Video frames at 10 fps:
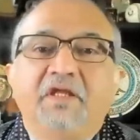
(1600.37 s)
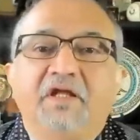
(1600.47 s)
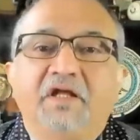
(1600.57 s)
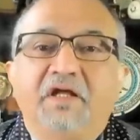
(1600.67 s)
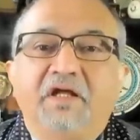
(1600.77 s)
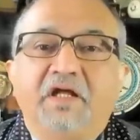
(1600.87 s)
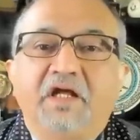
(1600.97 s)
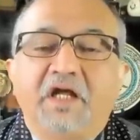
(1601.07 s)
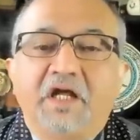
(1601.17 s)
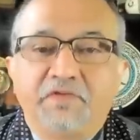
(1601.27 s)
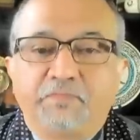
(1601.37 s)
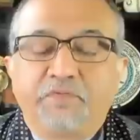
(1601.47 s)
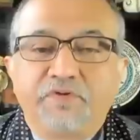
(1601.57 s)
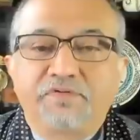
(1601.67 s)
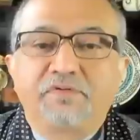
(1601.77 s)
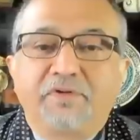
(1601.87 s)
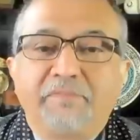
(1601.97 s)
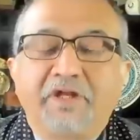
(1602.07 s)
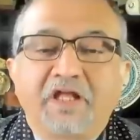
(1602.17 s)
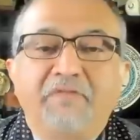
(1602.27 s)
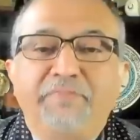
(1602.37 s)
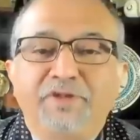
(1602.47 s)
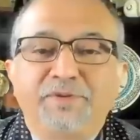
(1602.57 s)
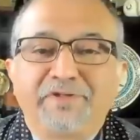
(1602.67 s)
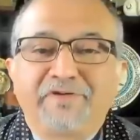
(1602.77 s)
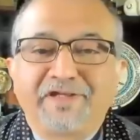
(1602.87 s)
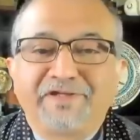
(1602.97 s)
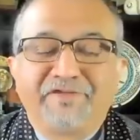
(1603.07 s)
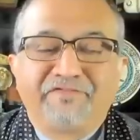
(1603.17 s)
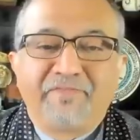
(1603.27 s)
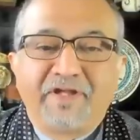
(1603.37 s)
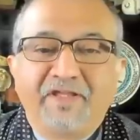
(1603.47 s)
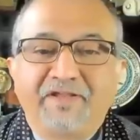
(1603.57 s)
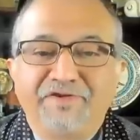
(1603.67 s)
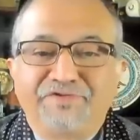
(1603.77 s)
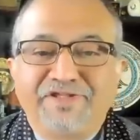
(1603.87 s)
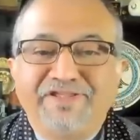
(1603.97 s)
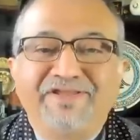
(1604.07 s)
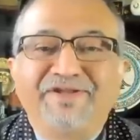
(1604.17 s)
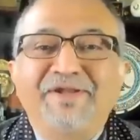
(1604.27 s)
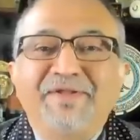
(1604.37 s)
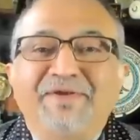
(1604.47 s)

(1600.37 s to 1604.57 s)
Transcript: as opposed to, I mean, compared to the record of my country here,